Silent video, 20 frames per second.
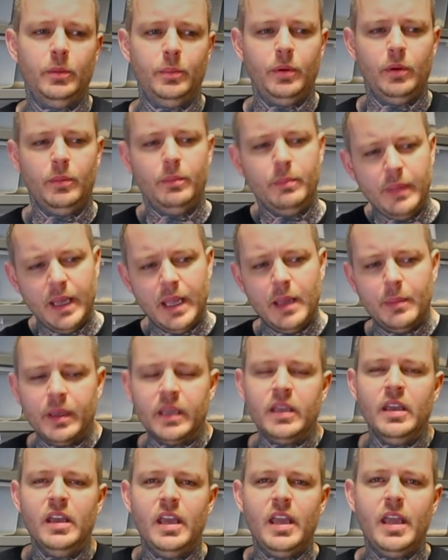but
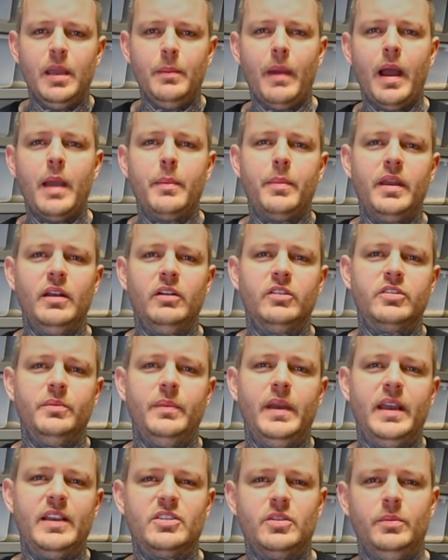maybe he might be able to
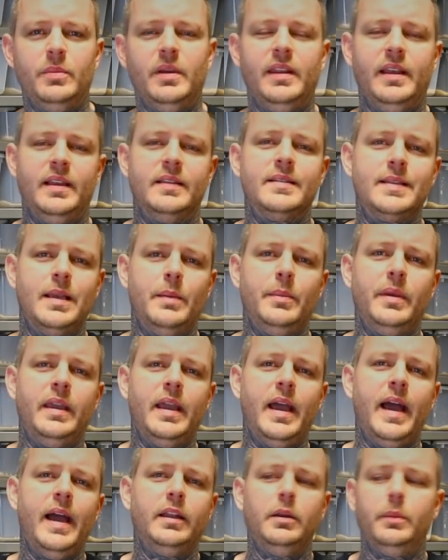make something that's
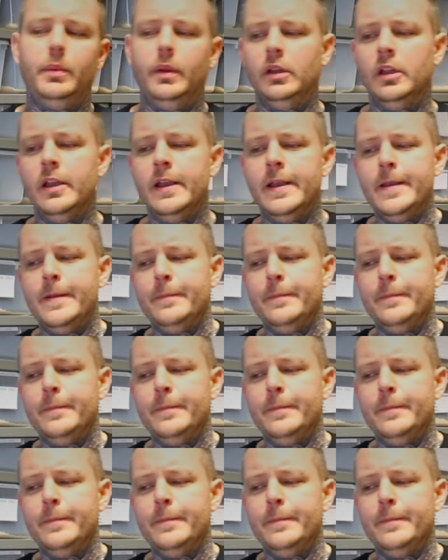semi-edible.